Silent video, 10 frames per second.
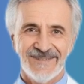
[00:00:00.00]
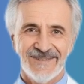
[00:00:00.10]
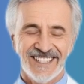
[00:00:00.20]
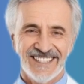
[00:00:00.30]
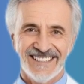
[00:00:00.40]

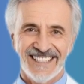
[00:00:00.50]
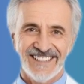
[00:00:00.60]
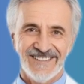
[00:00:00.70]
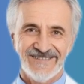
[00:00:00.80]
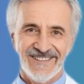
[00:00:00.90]
which is
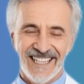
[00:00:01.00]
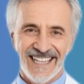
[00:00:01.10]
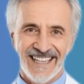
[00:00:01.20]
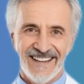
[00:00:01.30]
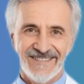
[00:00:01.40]
essential for
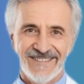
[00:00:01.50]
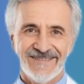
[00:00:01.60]
leg health.